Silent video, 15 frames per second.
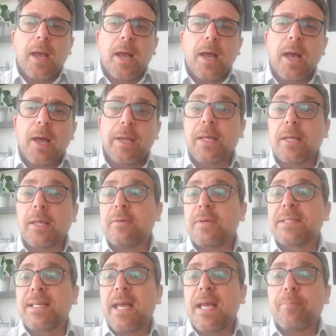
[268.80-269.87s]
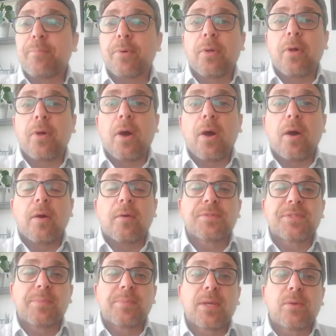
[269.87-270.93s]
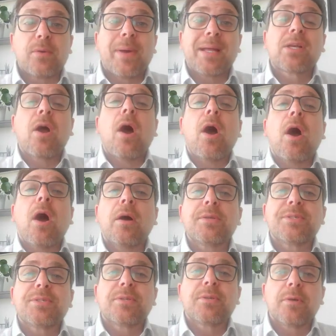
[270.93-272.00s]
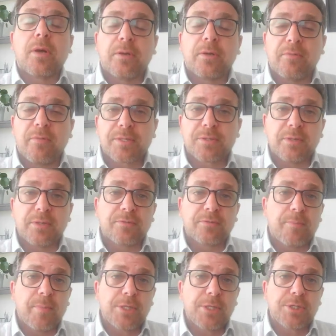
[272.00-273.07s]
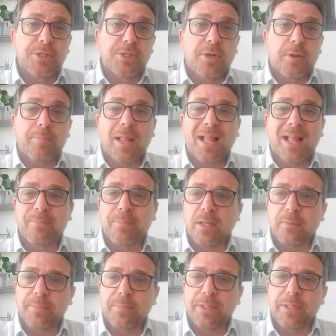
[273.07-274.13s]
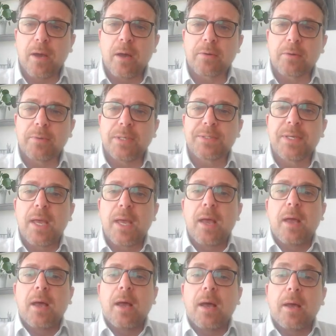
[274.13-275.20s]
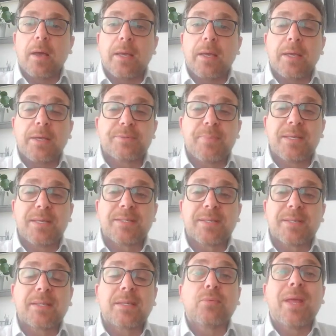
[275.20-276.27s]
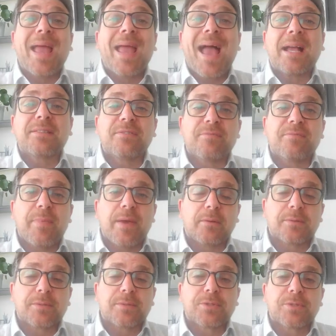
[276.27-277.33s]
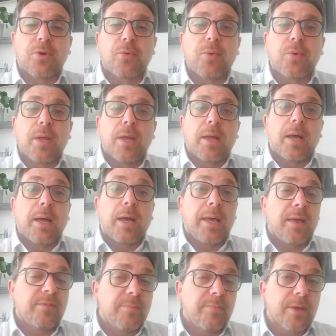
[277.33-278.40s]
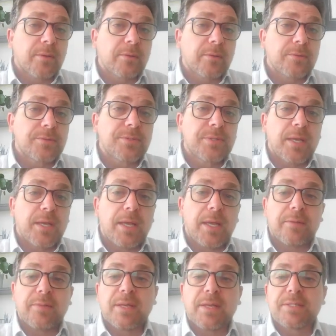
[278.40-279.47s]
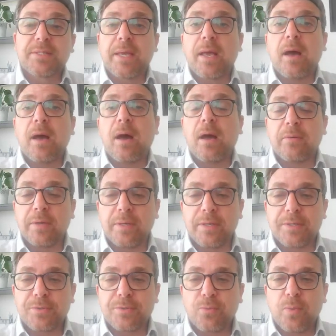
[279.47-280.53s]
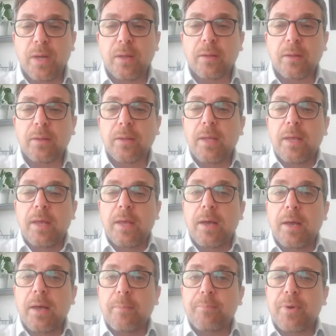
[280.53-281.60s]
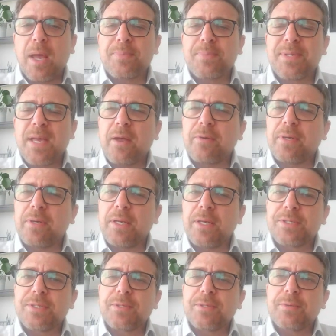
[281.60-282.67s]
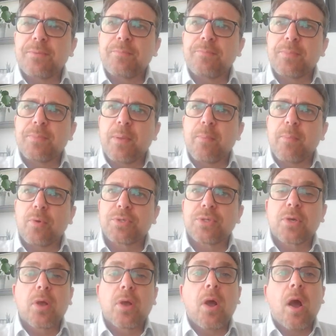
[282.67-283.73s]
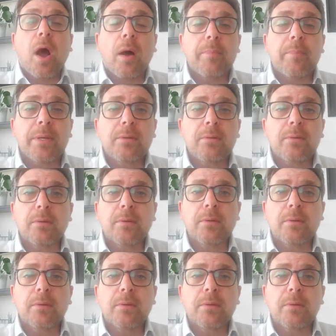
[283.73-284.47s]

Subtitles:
Another example of something that might cause cardiovascular inflammation and plaque buildup in the arteries is basically reactive metals. So heavy metals and things like iron as well. Perhaps iron is the most common